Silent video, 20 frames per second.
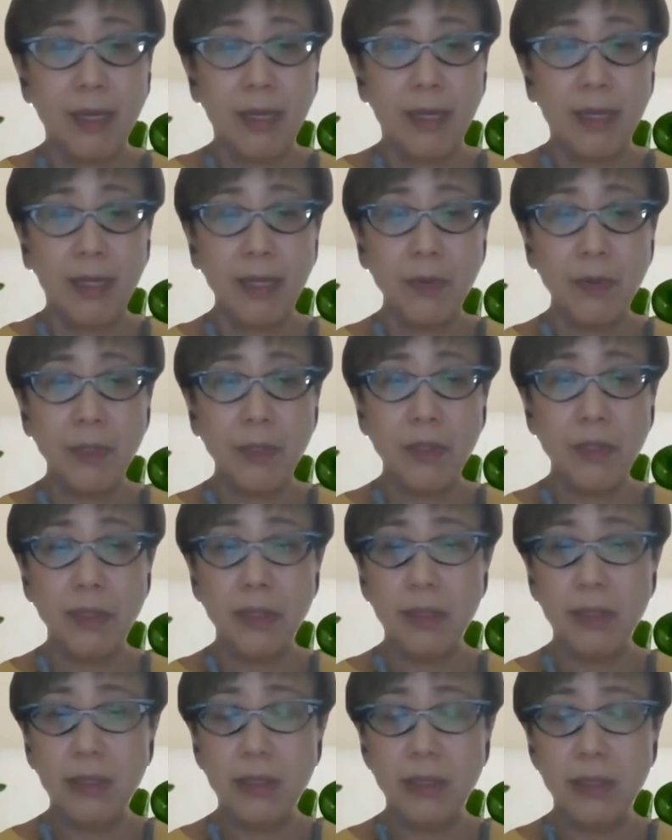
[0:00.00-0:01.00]
There
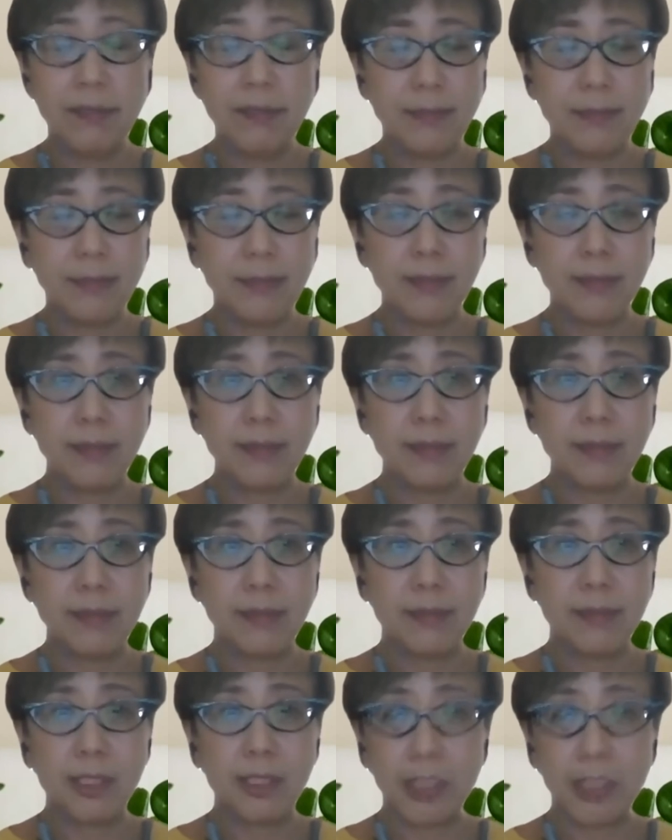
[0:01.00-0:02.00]
were
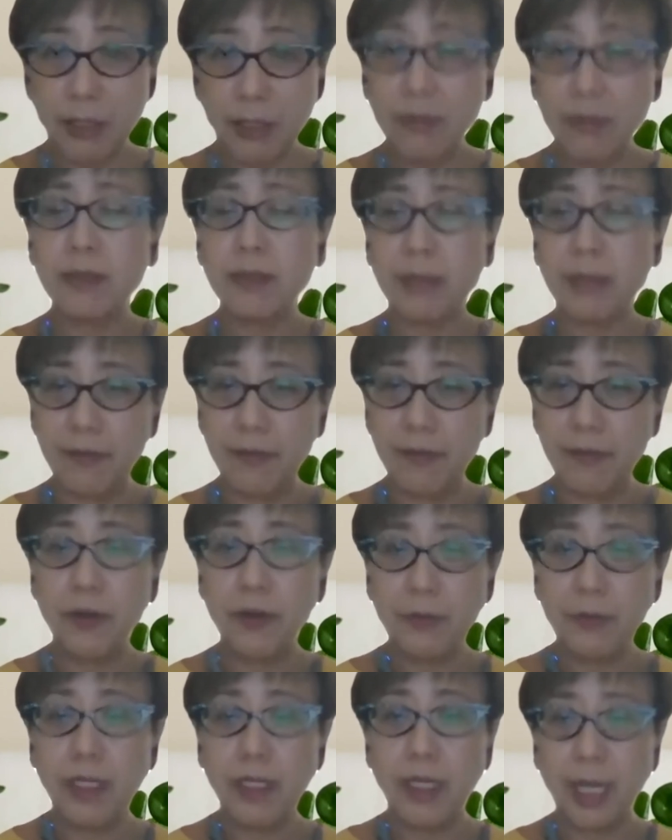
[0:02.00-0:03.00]
still a
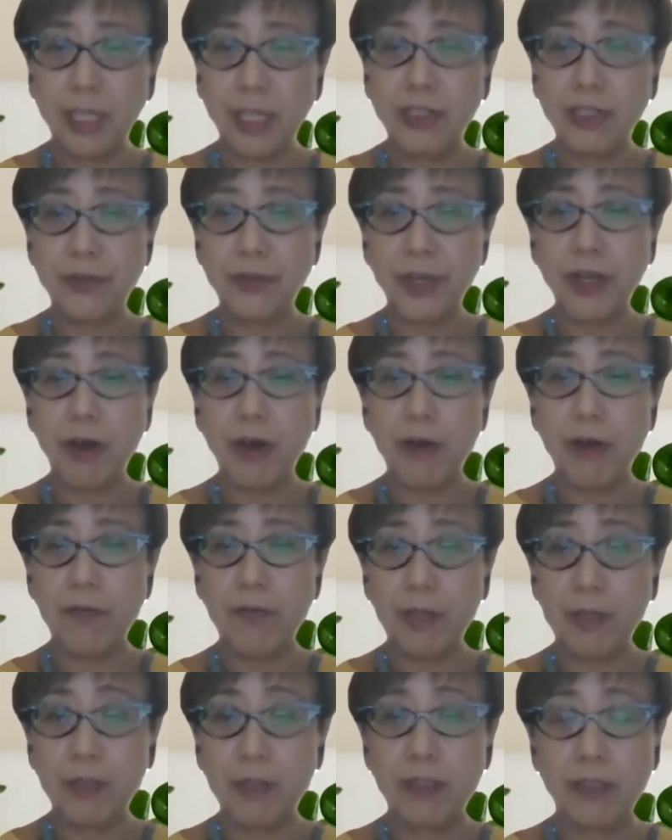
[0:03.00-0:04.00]
few engineering
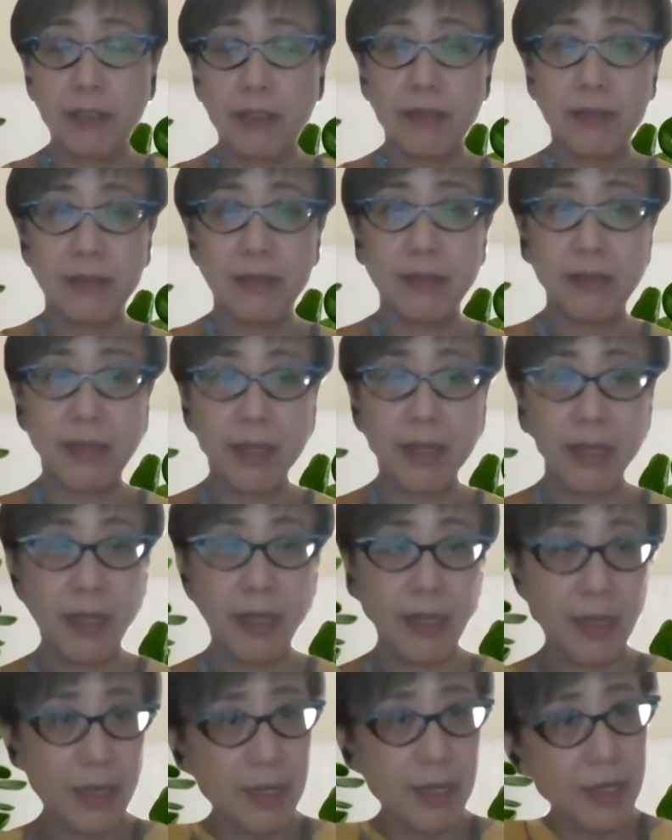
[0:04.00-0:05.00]
offers
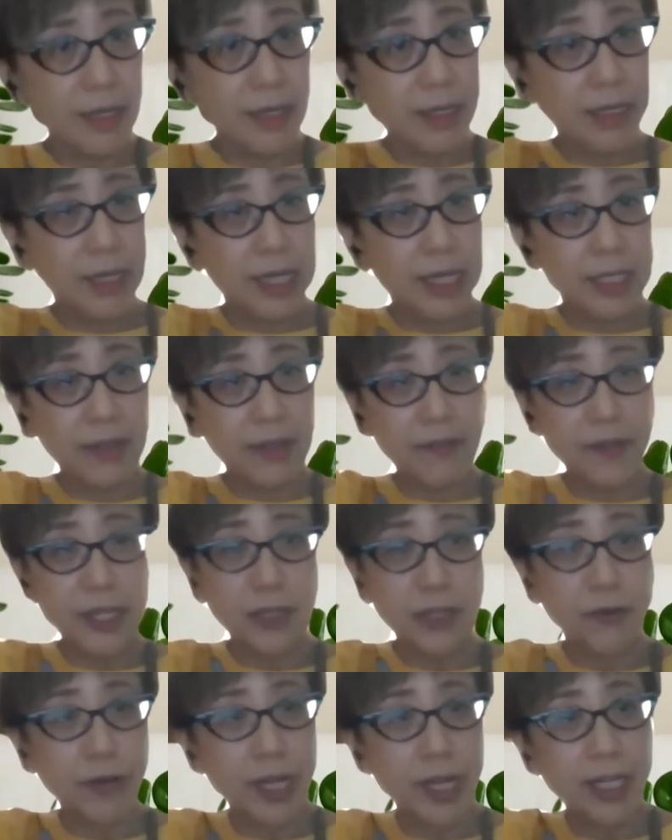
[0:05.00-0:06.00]
as a
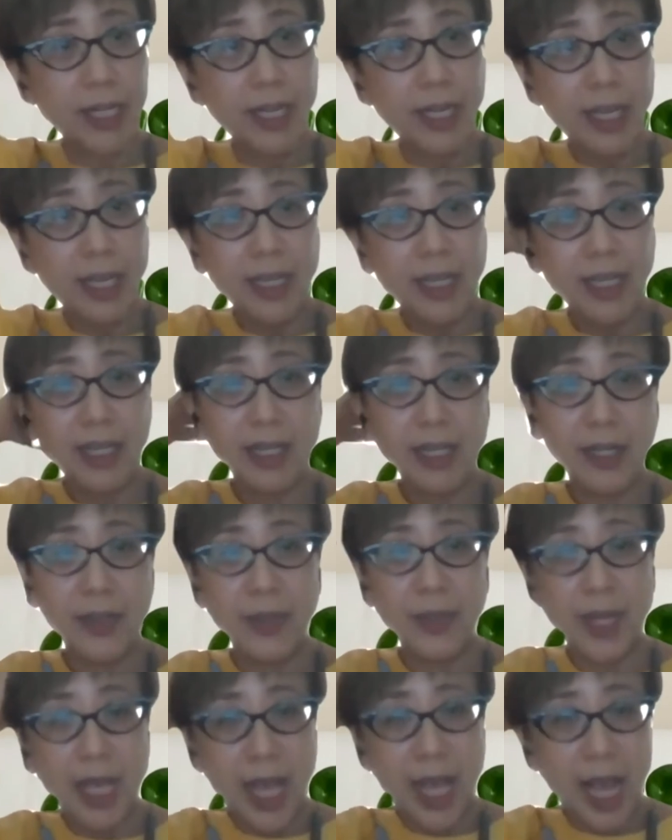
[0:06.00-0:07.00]
fresh grad, you
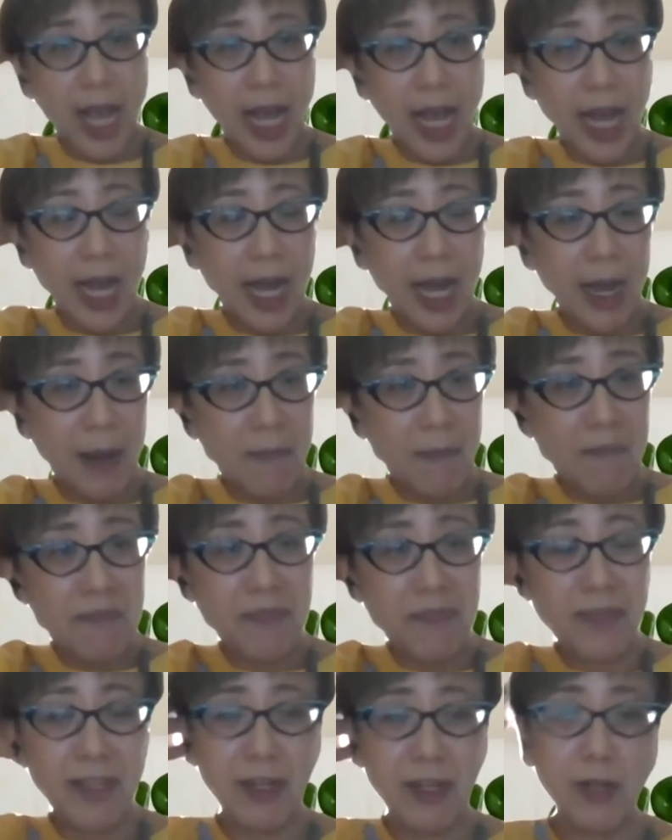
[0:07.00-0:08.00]
know.
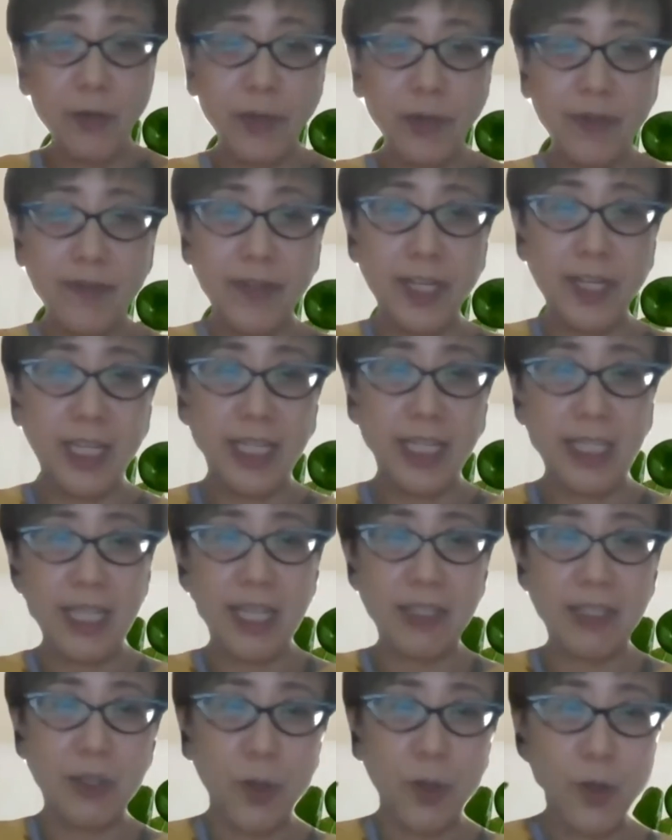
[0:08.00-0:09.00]
You know, with
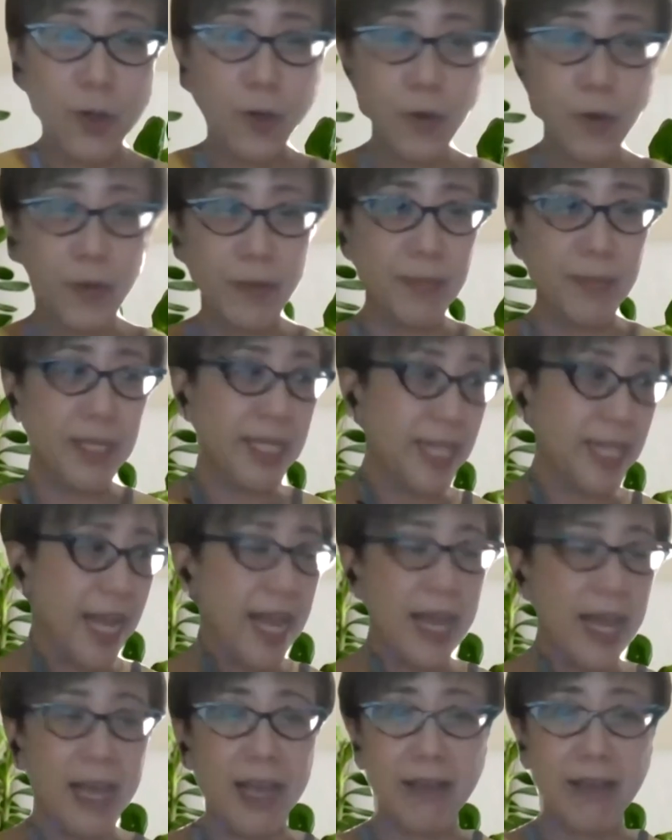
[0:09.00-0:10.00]
DSO, with
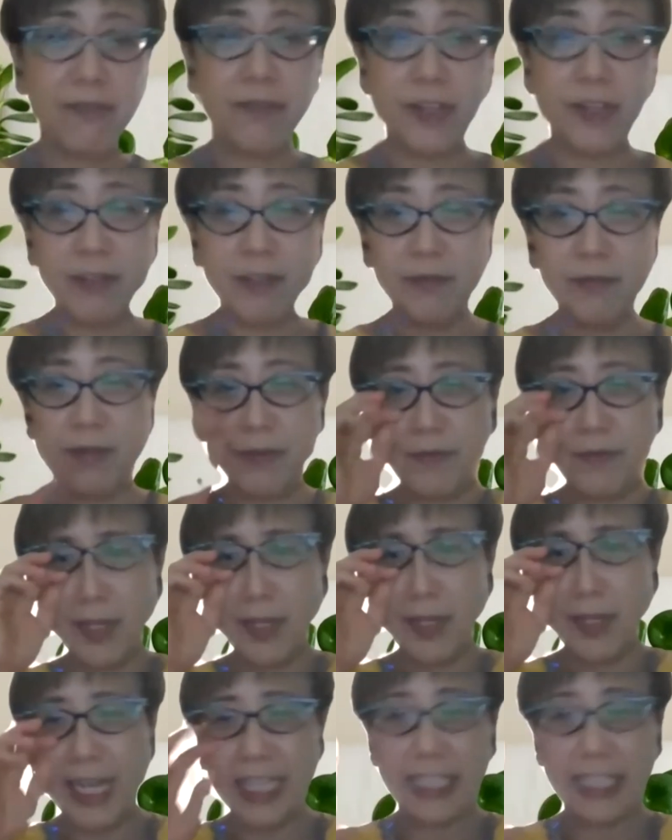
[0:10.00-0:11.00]
MINDEF, you know, with
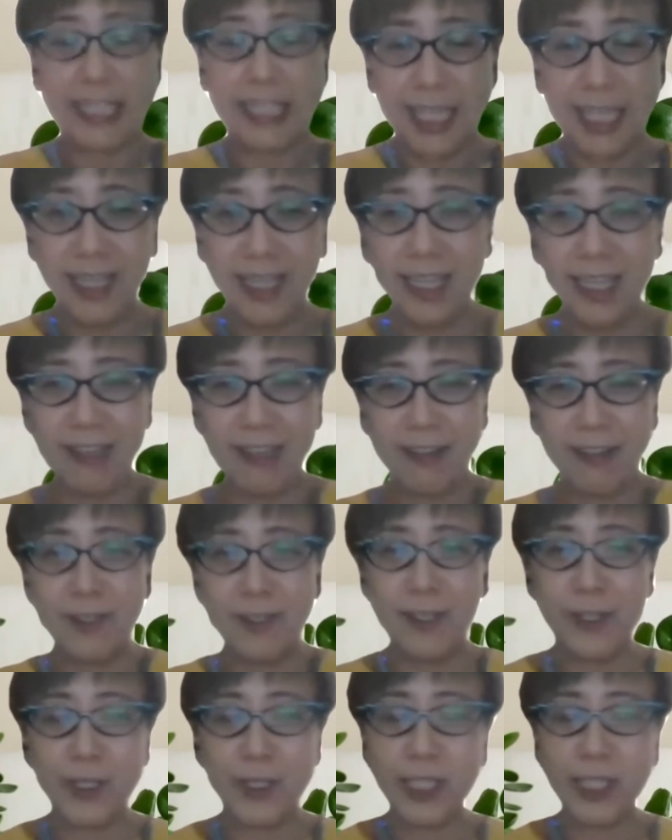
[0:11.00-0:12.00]
ST, you know,
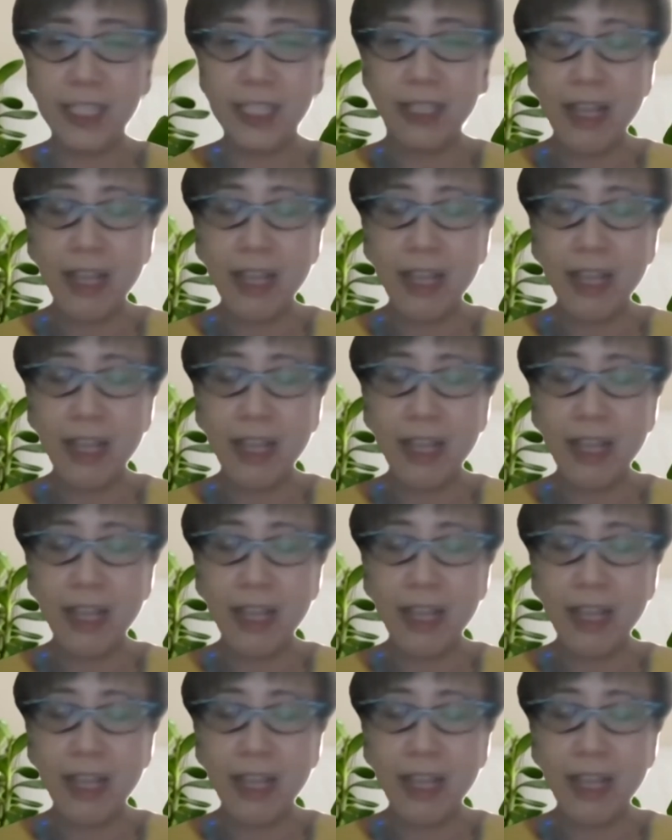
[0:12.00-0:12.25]
and those things.